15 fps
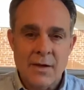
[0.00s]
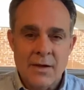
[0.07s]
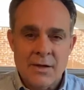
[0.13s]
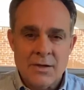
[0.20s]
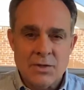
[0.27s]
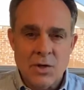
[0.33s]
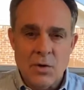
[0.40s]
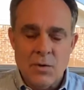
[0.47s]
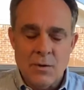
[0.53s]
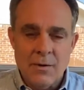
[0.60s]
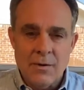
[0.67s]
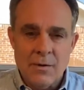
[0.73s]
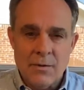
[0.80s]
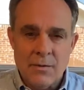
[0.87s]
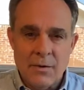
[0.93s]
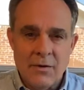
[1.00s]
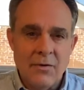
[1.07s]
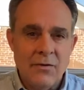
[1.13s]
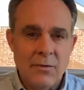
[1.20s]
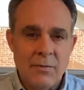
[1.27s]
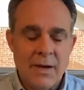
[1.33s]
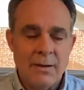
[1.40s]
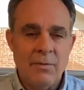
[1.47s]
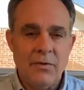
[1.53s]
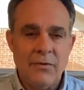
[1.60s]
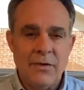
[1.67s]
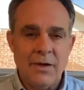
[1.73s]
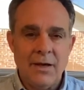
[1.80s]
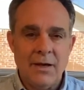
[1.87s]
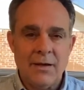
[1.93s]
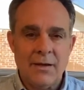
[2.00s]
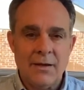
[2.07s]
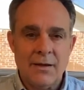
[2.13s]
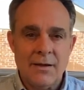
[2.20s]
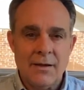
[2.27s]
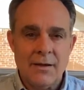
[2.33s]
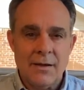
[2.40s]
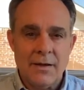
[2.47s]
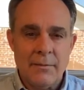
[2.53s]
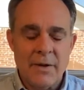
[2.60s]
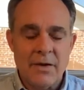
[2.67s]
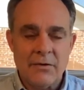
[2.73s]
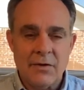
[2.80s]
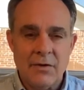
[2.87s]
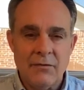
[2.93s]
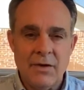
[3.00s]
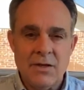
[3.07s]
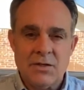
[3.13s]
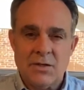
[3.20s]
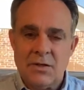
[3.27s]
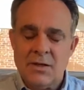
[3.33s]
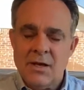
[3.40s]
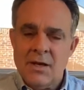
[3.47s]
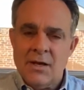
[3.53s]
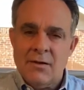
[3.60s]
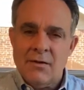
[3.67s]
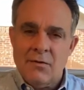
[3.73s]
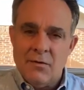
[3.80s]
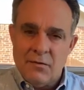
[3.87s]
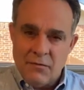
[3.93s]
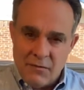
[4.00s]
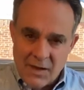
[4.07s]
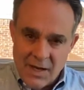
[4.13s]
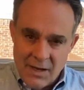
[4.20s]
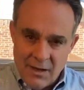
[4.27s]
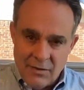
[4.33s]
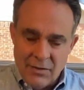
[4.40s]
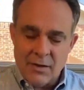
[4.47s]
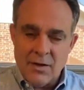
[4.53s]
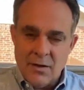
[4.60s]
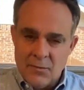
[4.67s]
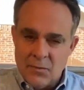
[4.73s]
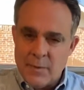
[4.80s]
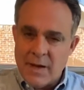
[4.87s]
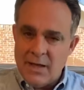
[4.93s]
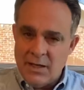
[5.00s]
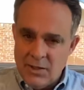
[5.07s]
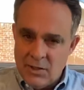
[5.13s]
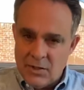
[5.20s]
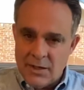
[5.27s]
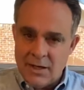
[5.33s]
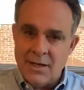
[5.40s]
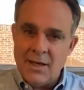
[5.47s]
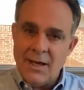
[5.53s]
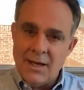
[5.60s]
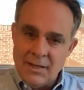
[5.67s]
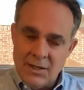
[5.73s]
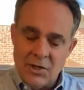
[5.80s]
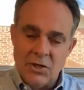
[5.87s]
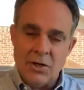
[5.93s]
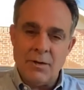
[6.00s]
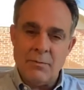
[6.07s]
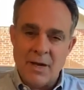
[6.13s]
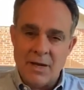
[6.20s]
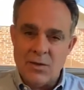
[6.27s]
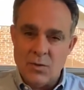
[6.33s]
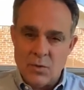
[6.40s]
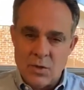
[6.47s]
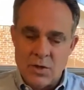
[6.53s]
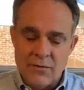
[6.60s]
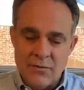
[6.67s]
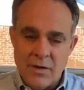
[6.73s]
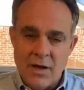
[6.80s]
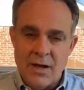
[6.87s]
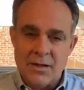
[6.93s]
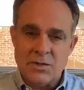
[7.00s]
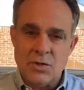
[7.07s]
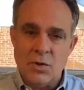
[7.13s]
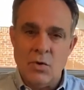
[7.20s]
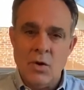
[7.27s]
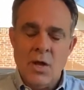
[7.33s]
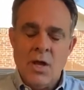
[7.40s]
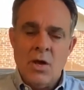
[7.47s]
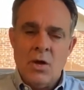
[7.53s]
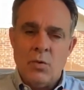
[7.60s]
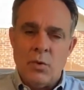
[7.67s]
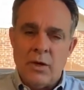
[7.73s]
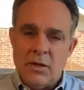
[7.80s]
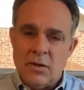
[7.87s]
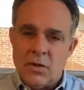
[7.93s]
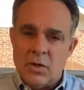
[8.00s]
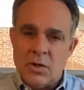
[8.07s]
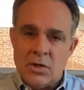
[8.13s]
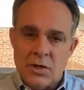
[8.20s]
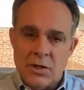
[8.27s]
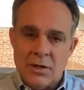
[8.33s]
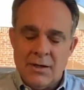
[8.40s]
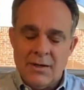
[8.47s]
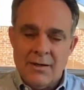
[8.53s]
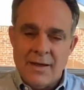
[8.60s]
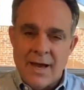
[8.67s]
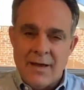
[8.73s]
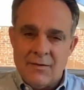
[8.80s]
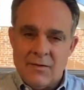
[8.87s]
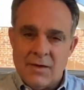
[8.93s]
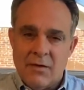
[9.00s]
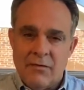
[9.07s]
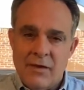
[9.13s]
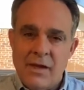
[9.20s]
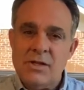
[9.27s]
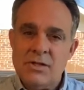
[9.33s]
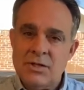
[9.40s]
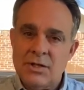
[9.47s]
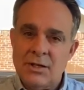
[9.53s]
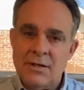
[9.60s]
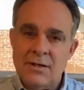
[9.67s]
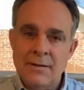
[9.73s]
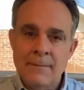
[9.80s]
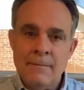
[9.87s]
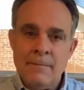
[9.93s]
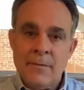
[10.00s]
So what does the Bible say about salvation? Faith comes by hearing, and hearing by the Word of God. So we learn that salvation